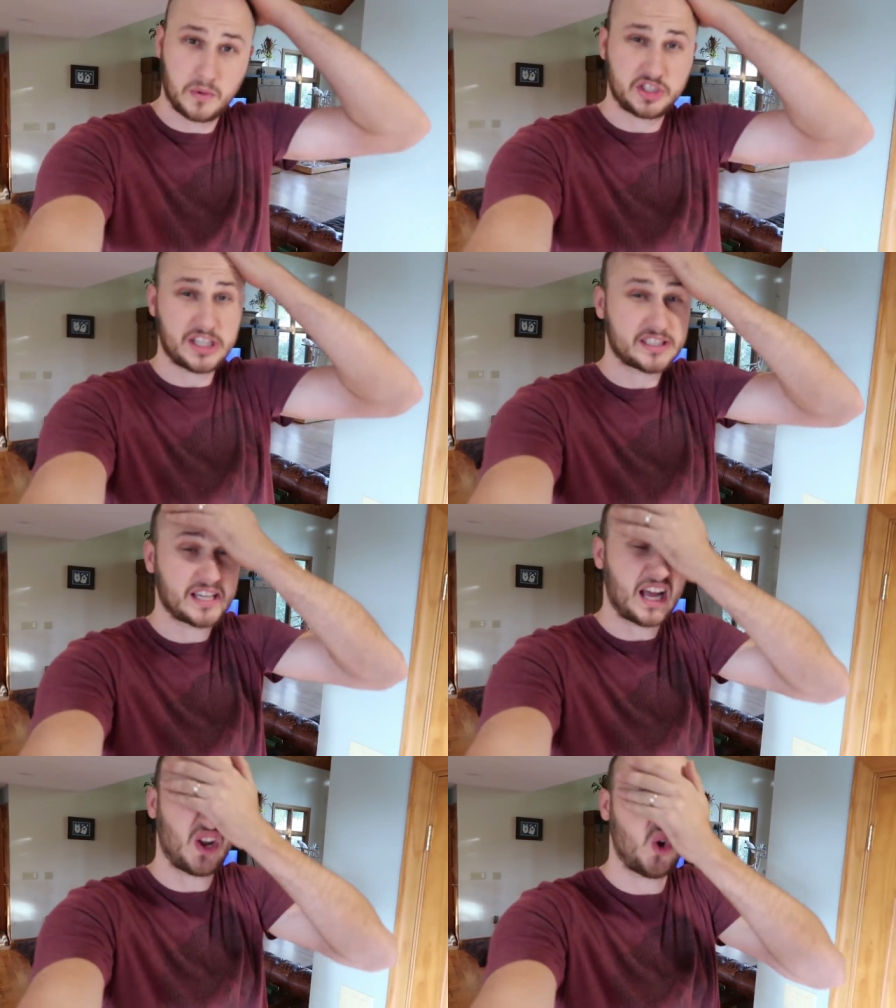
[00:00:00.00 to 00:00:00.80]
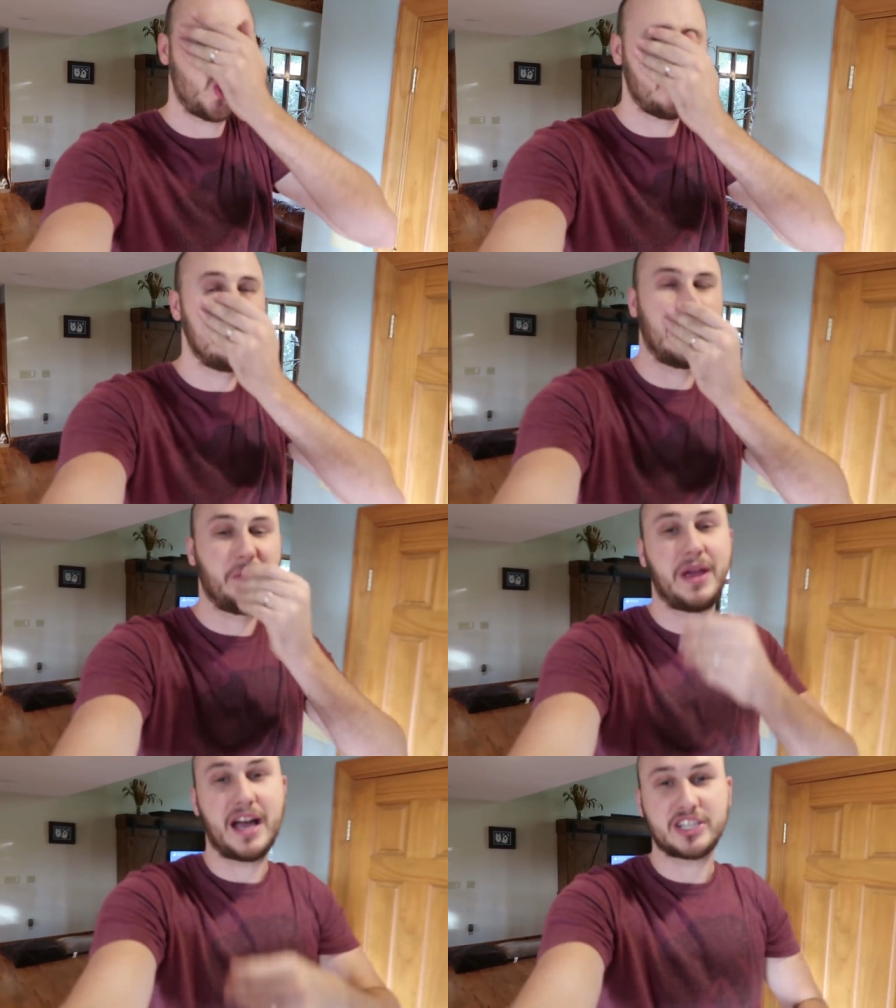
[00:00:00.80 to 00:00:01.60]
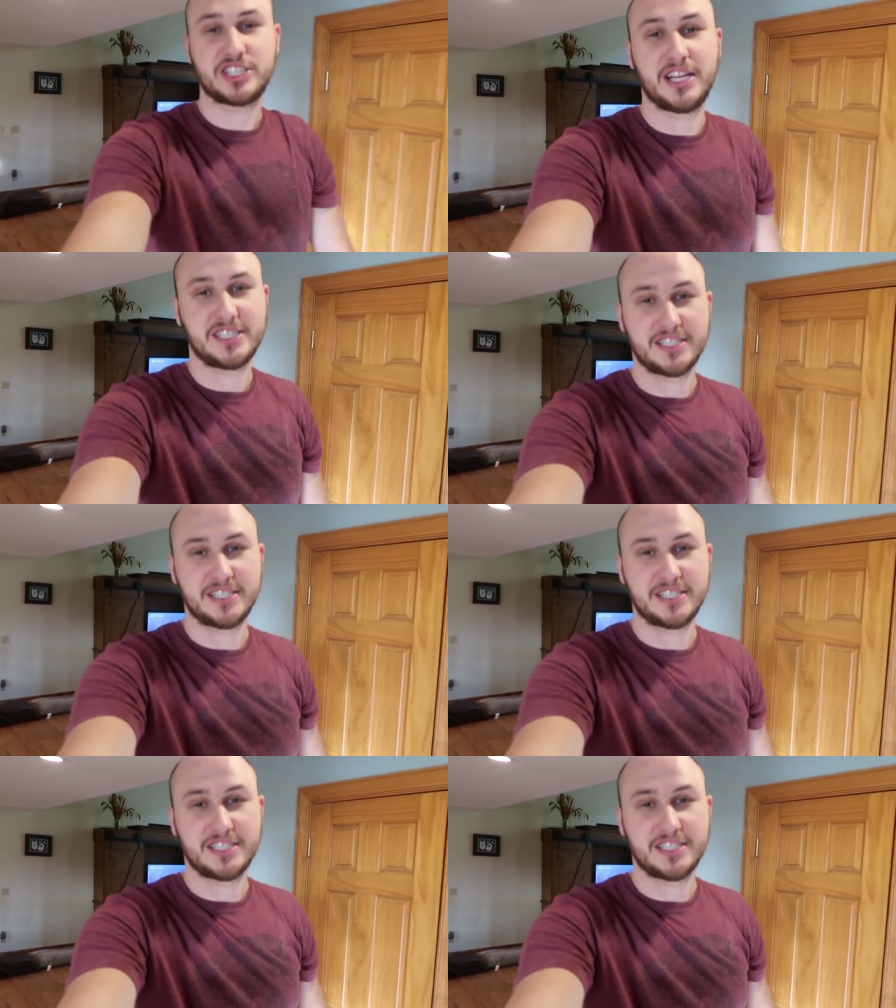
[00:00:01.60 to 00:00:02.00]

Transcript: We just got home. We actually